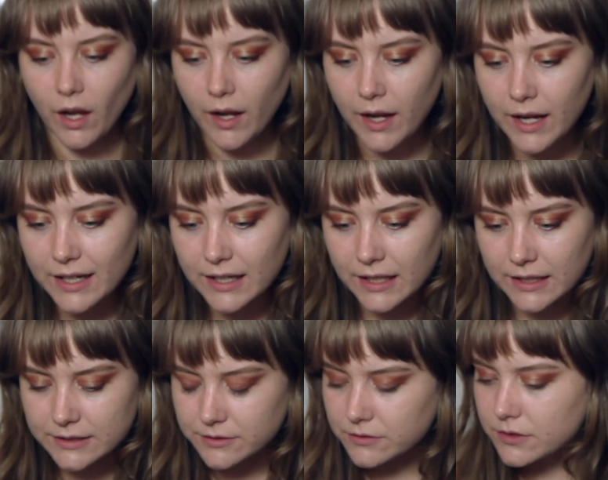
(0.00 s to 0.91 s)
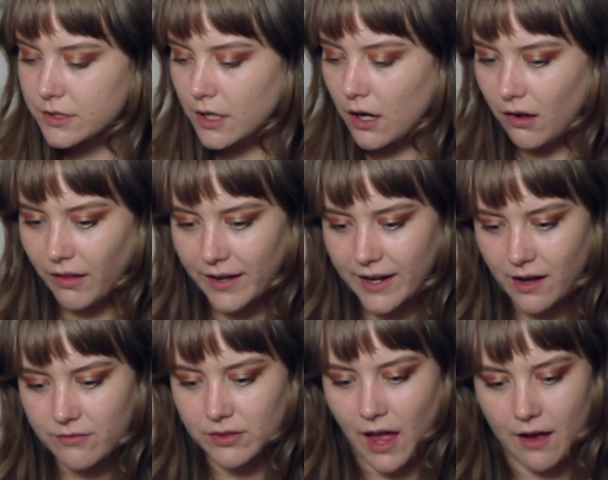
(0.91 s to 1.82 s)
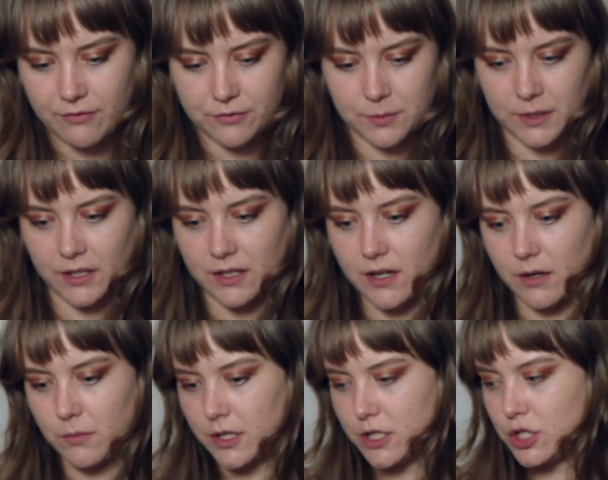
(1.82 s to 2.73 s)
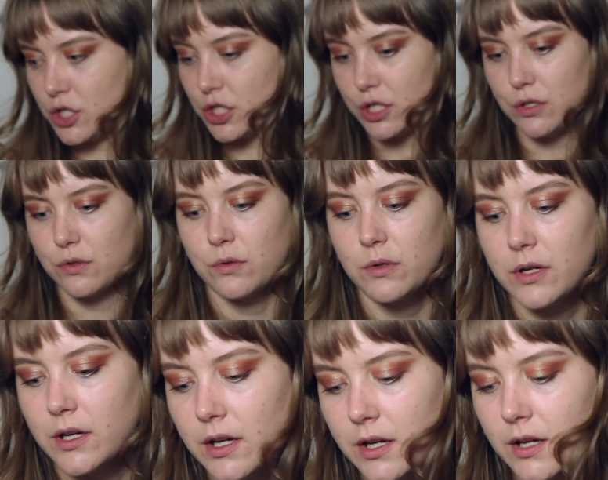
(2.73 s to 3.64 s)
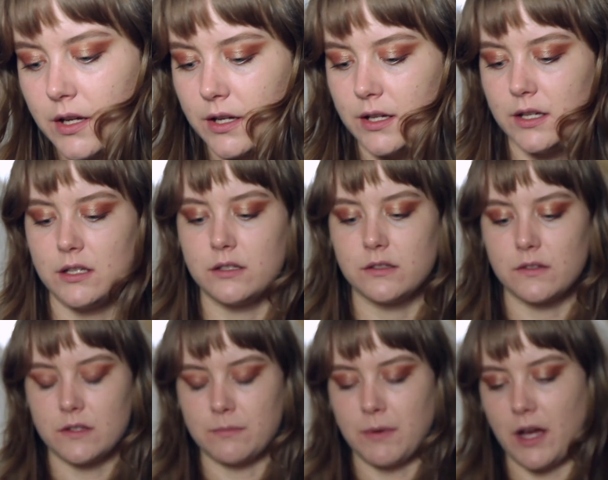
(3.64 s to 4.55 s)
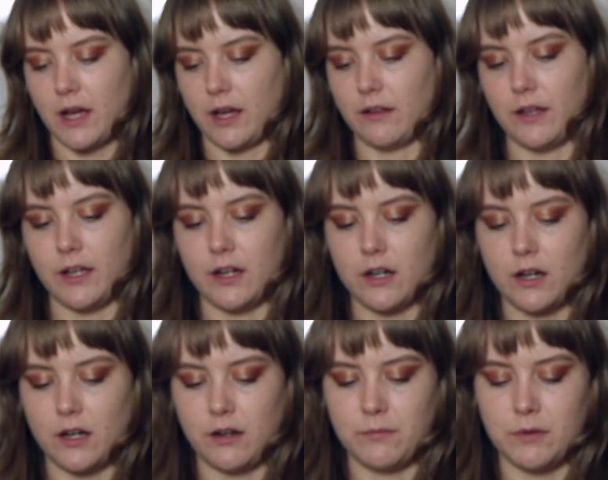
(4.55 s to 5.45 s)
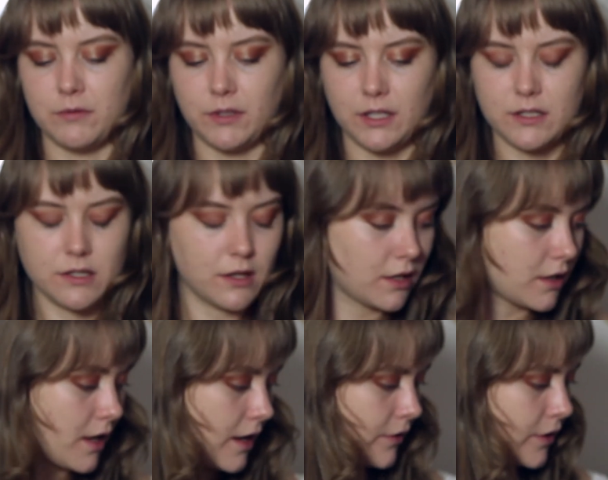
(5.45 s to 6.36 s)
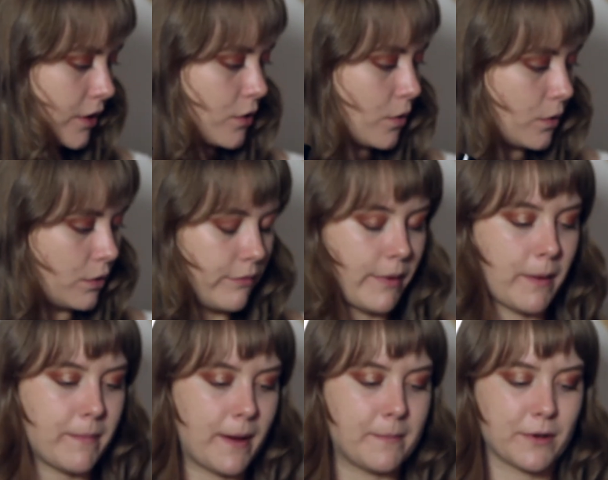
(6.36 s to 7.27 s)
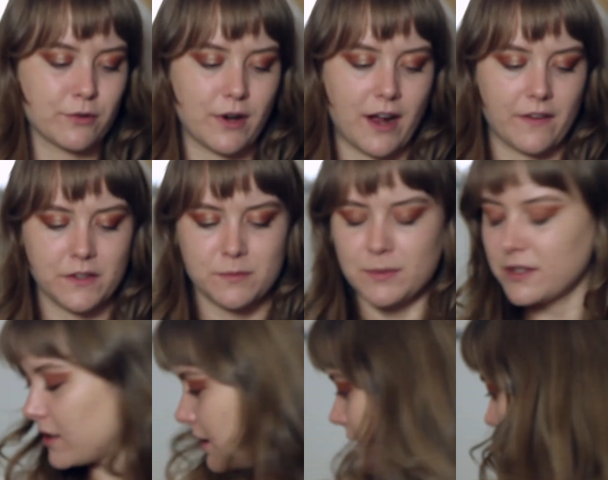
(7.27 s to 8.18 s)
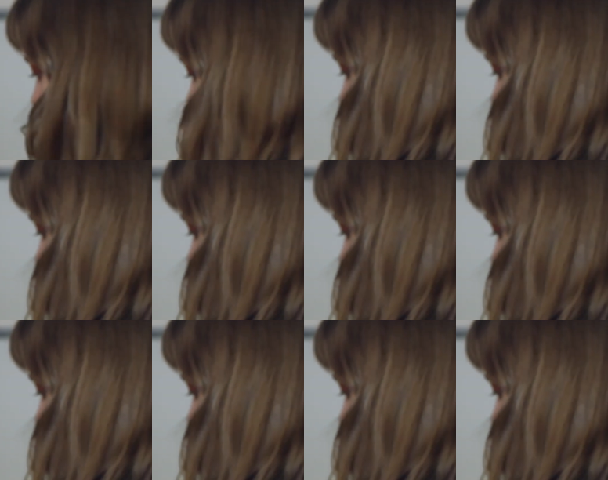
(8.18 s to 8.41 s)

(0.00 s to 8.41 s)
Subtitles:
And all I have left really that I want to do is some highlighter, and I've been really into how the Gold by Pat McGrath has been looking on my